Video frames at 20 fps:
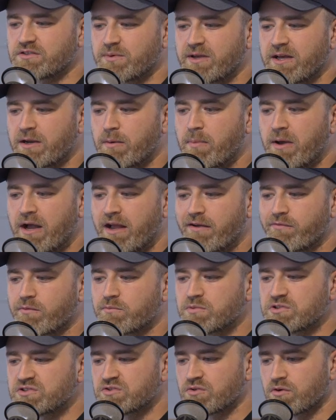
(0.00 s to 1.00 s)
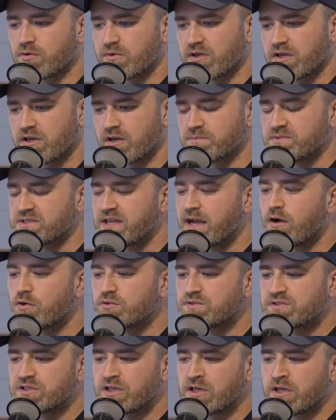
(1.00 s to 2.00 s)
We got to buy it from the store when it comes
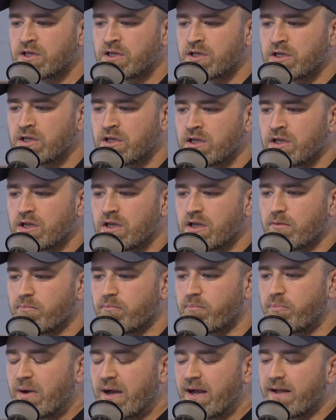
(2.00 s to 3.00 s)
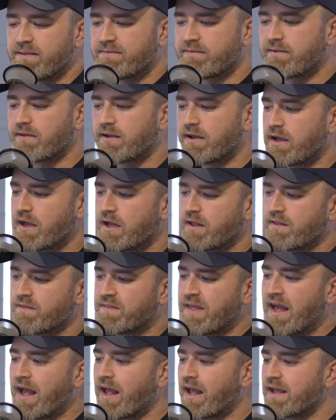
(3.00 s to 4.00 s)
out. But uh,
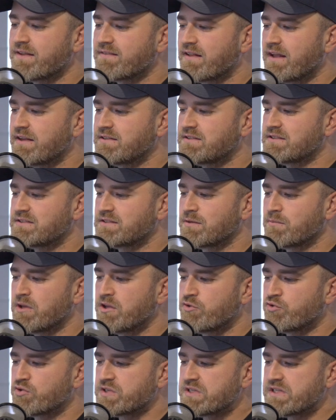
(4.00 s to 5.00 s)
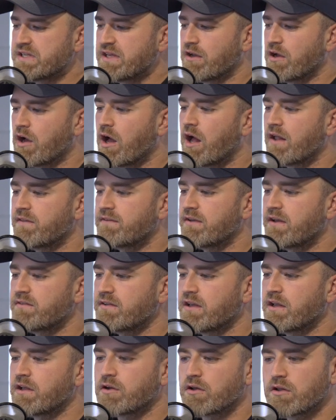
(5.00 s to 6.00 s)
that has led to some interesting content,
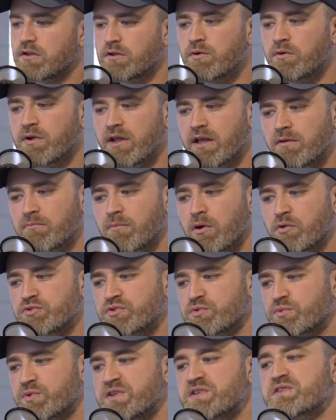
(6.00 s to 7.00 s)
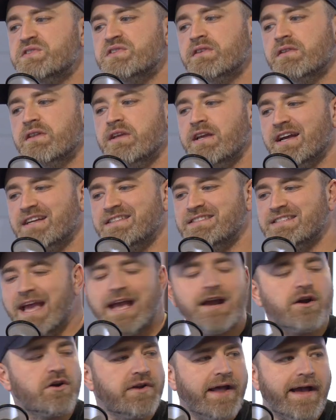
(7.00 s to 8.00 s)
including most recently a
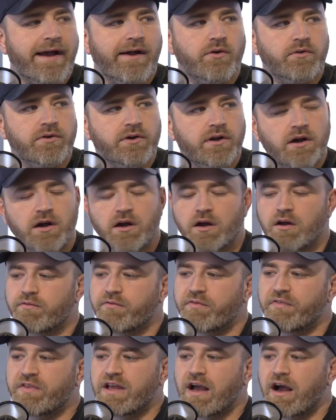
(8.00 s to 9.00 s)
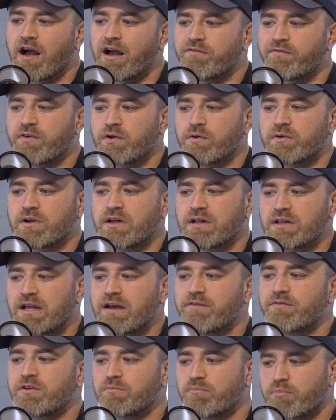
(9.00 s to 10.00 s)
teardown of the iPhone
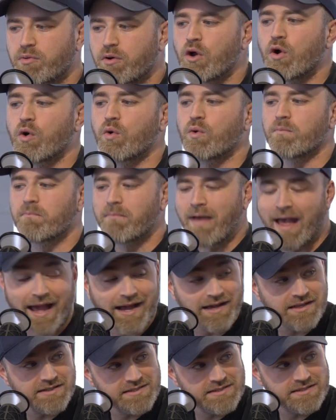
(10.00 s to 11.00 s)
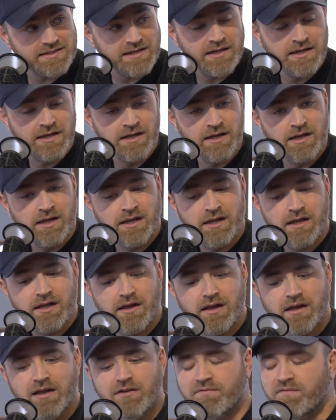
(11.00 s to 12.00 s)
eleven Pro Max,
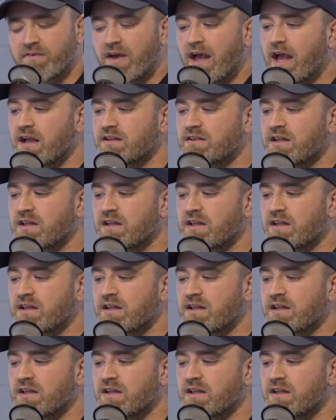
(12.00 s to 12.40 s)
in fact.